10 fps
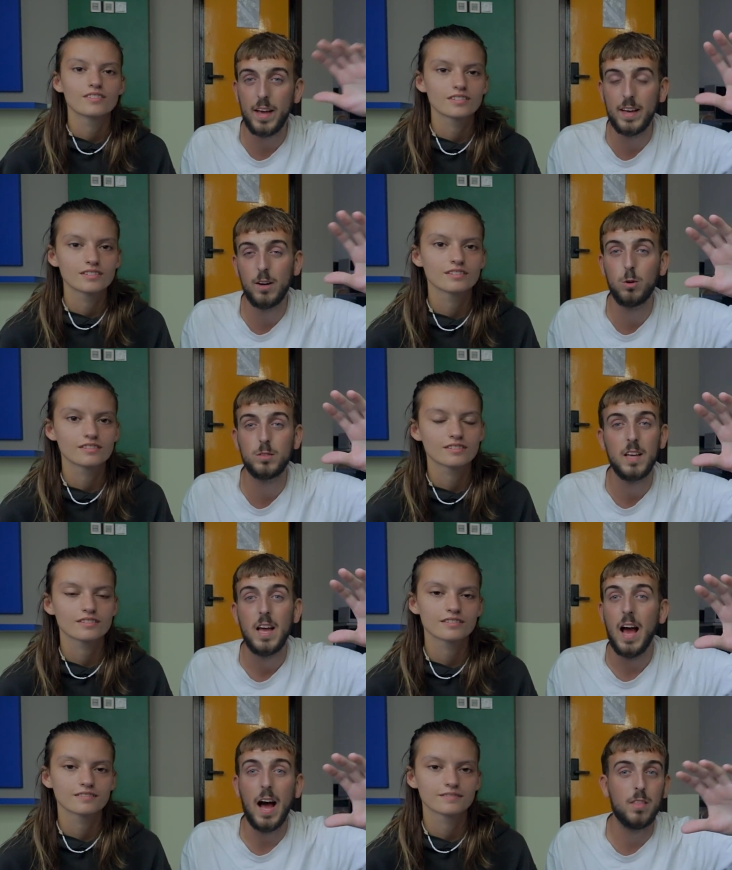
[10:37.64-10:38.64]
Speaker 1: hills
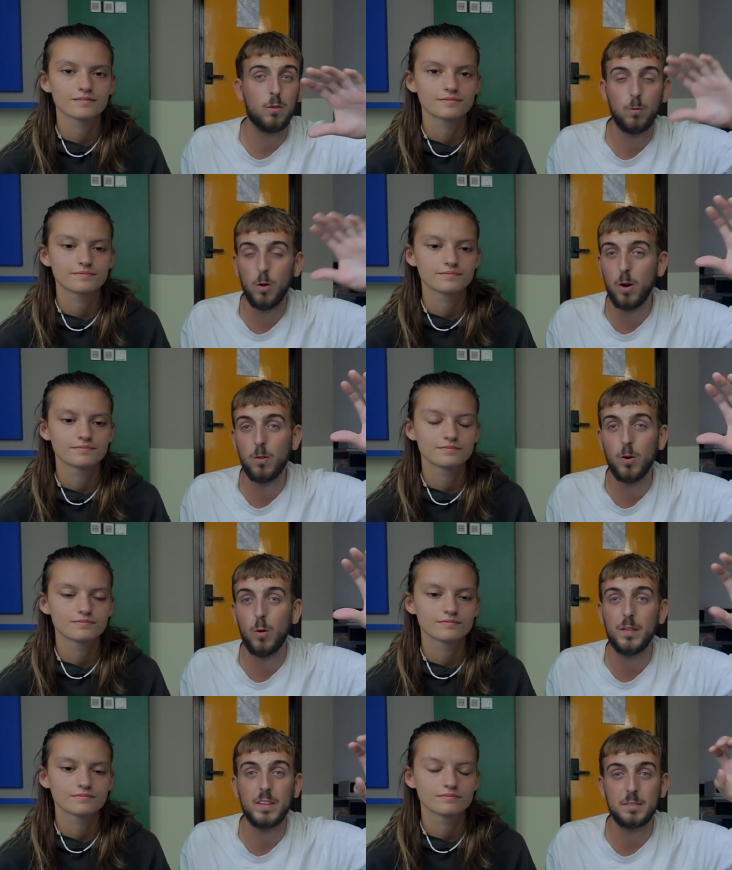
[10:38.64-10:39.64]
and the
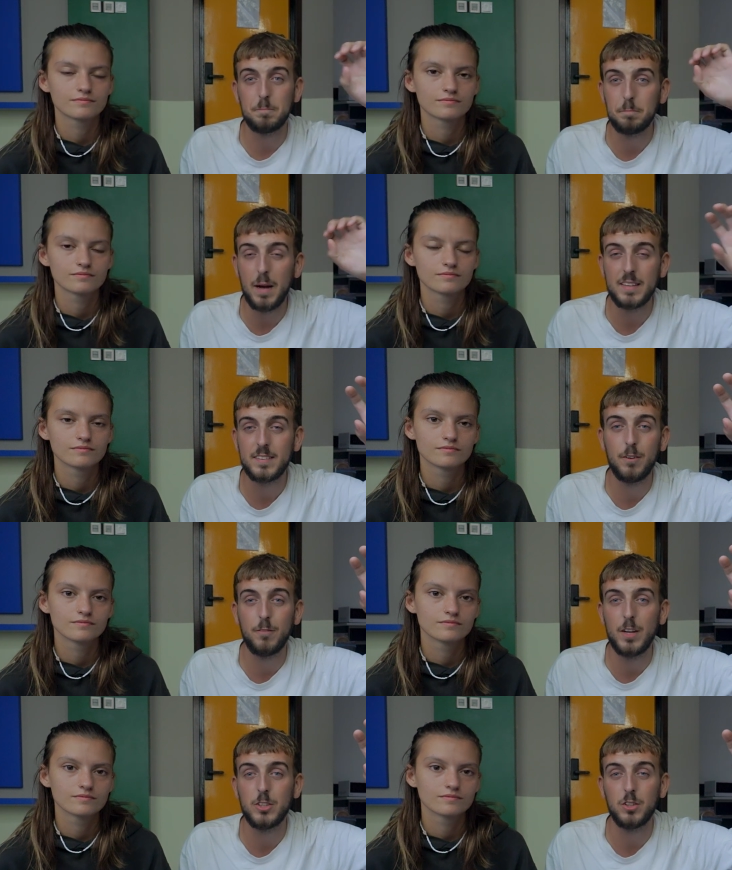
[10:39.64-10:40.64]
rural and this massive
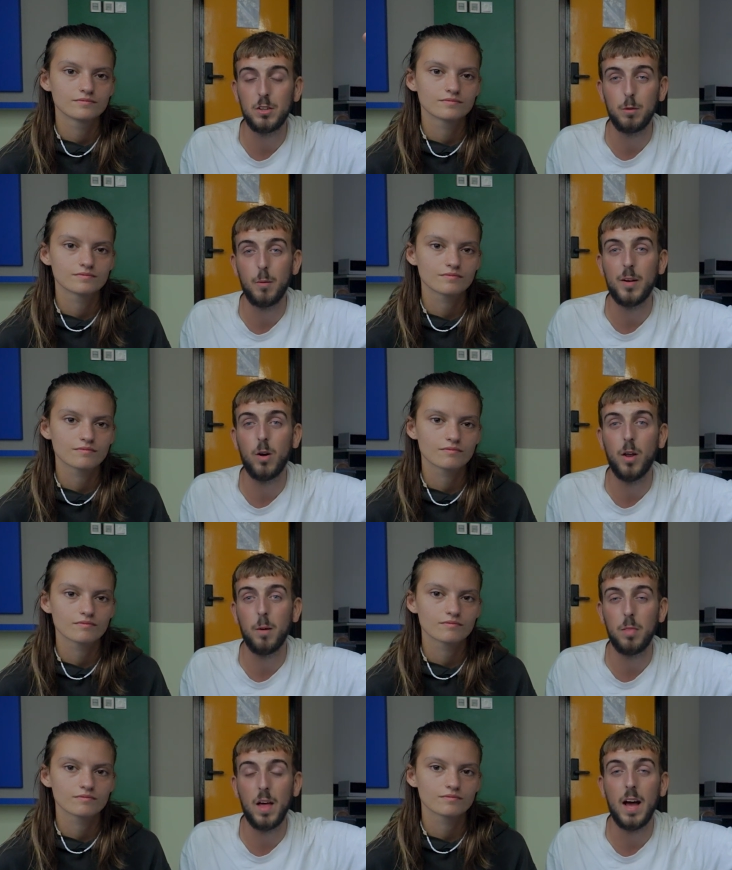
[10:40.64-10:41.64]
adventure that we went on
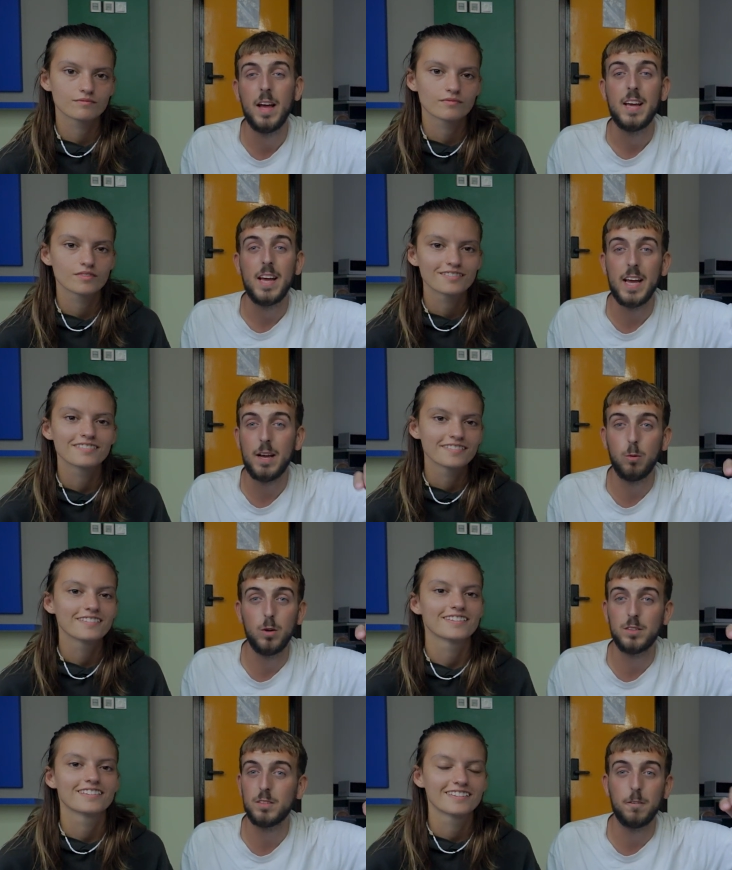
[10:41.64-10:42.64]
up there, it
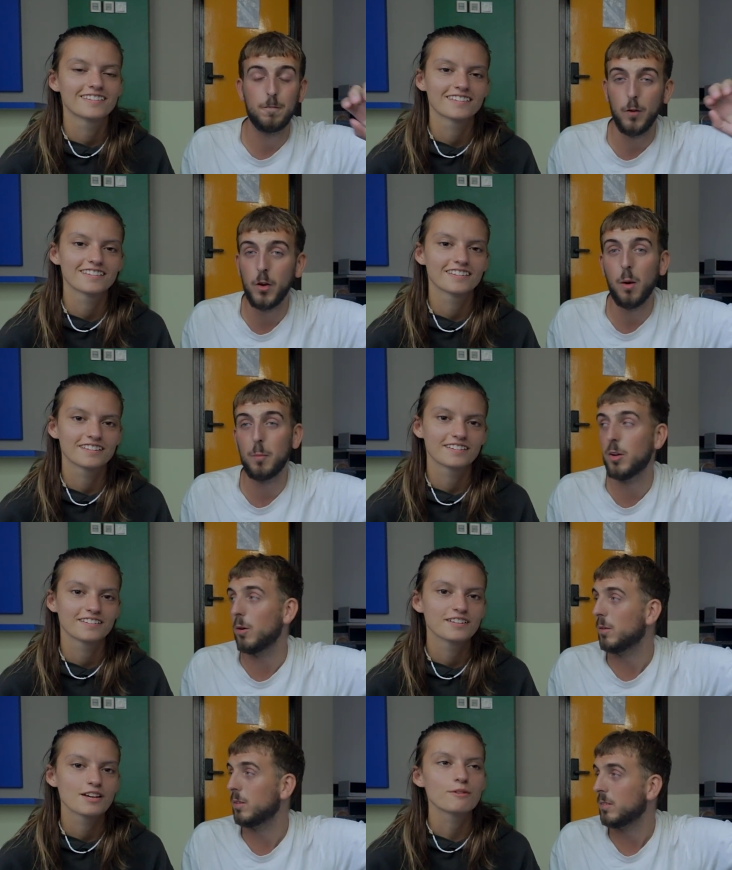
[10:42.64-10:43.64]
was
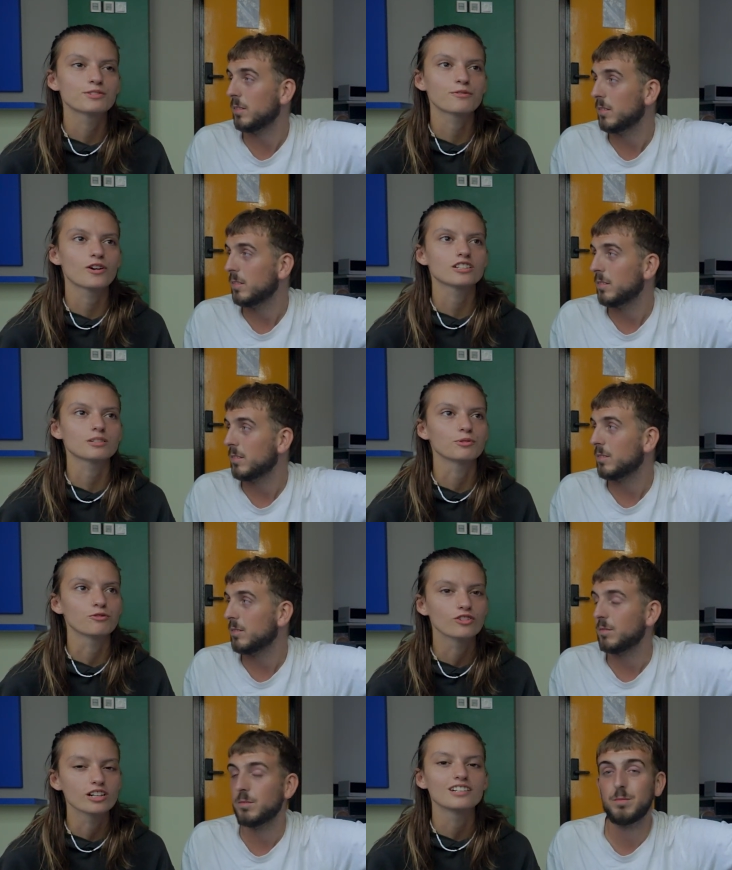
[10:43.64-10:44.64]
phenomenal.
Speaker 2: It was the first time it
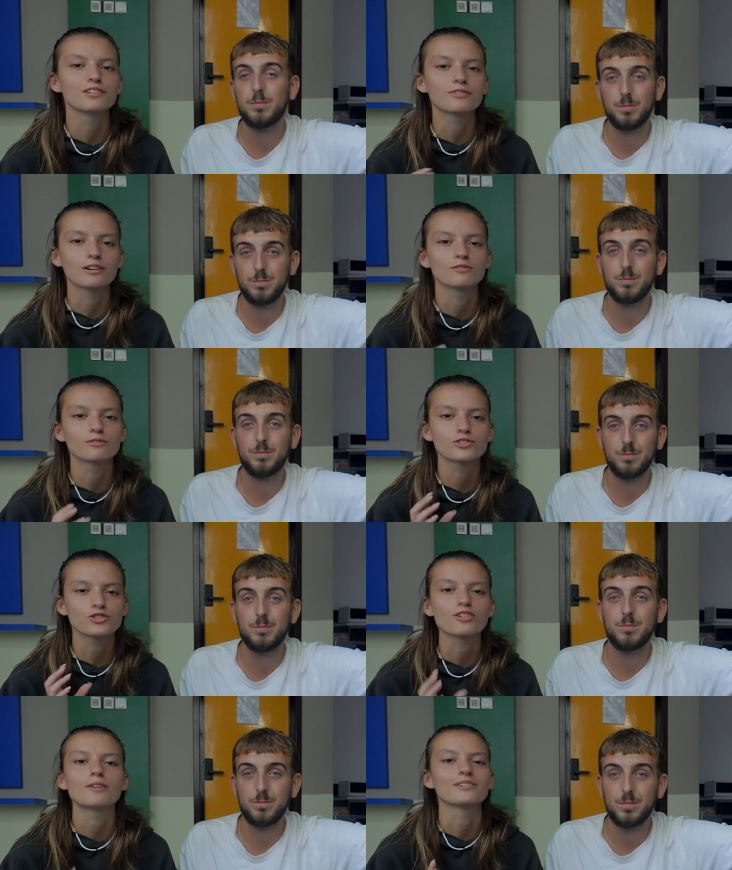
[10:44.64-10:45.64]
really felt
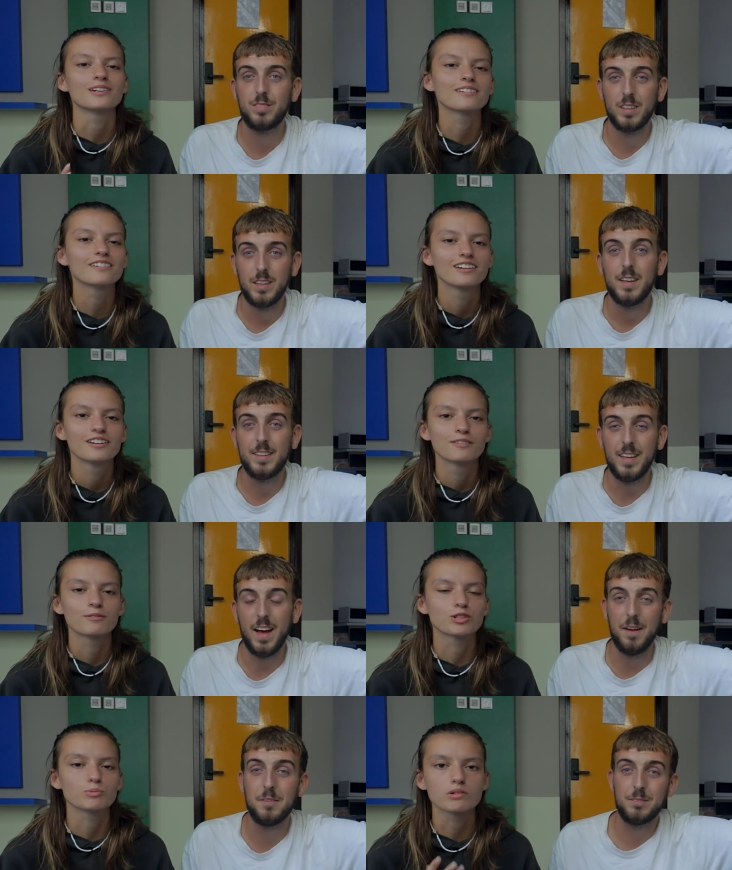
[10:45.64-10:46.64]
traveling.
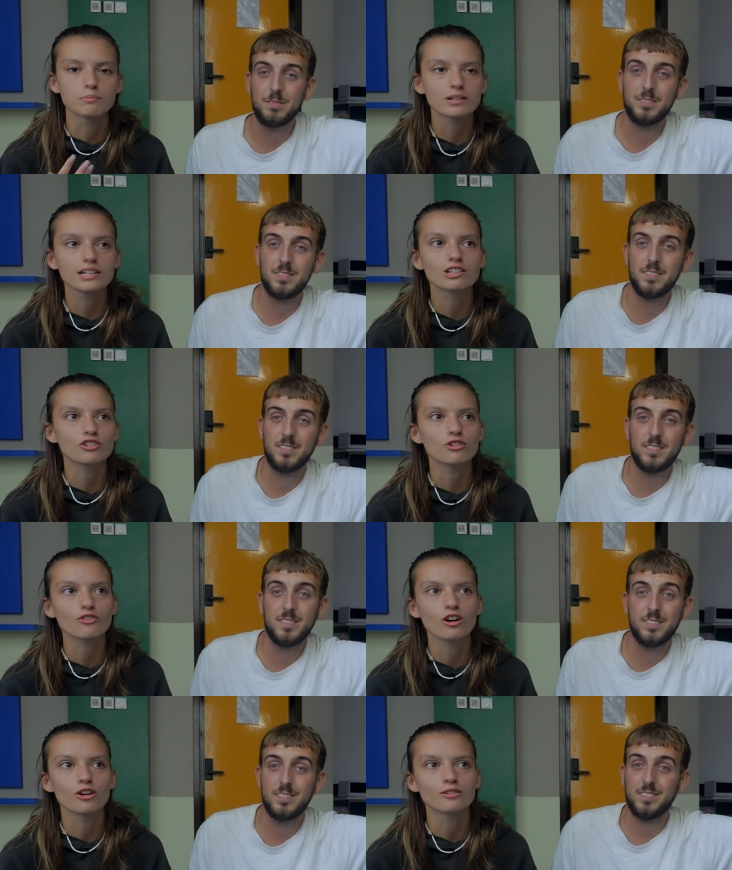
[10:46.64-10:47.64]
Yeah. Because we were completely on
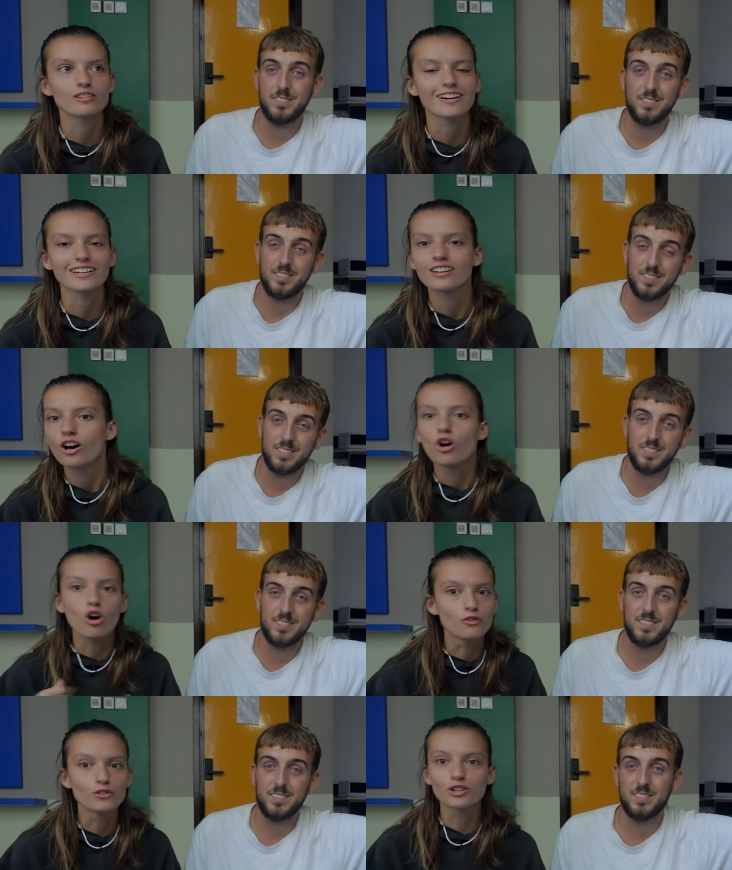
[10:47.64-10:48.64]
our own, like
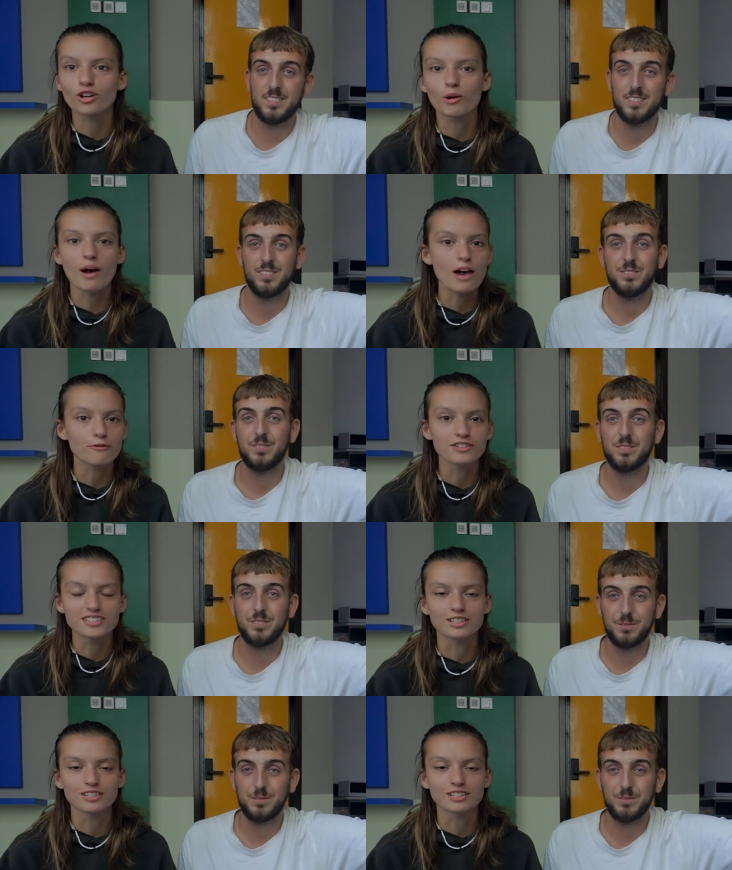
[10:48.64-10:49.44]
on the go every